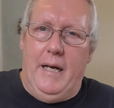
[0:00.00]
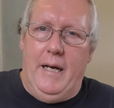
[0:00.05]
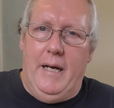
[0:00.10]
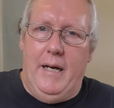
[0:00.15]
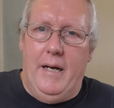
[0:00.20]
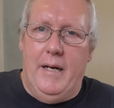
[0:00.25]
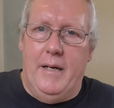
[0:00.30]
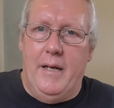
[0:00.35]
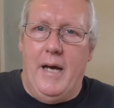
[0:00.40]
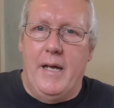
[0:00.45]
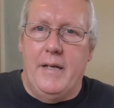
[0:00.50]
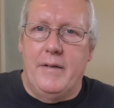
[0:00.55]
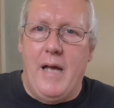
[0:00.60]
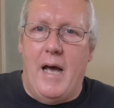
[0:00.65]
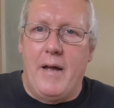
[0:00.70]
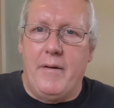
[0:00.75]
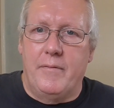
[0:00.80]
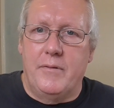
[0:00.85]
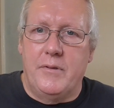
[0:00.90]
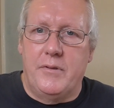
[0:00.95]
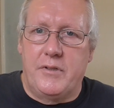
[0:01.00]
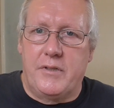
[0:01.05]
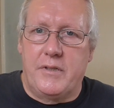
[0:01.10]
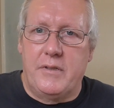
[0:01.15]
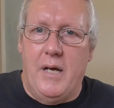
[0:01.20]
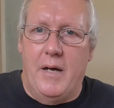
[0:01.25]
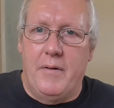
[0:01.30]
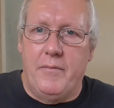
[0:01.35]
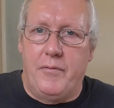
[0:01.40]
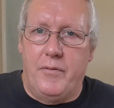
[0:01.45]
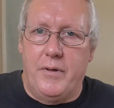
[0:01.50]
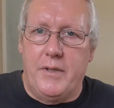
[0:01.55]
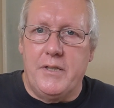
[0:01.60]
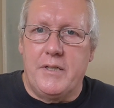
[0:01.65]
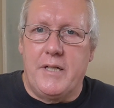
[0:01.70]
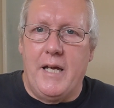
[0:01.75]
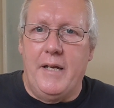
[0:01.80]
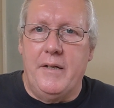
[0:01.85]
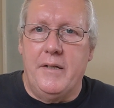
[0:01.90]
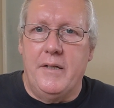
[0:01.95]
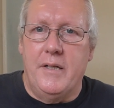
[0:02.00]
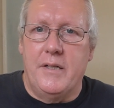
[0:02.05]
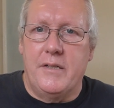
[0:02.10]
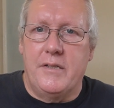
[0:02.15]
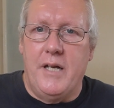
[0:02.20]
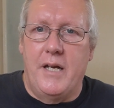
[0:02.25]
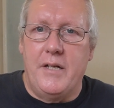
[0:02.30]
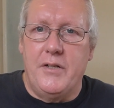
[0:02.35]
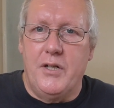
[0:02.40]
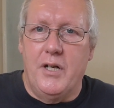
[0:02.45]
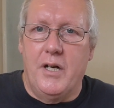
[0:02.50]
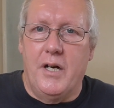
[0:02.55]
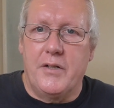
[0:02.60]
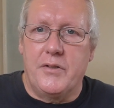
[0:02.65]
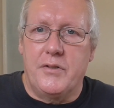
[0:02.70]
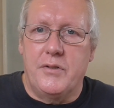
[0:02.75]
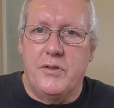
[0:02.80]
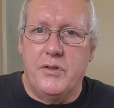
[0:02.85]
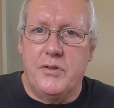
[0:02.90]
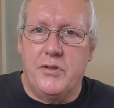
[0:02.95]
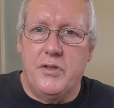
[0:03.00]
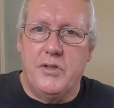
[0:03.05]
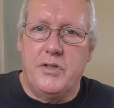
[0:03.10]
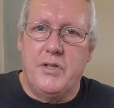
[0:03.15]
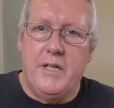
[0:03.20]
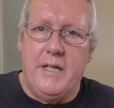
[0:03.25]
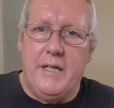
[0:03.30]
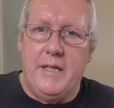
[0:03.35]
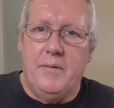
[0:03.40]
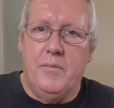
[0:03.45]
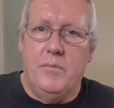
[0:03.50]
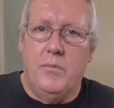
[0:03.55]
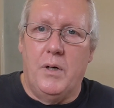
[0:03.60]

and freestanding at 10 yards just to see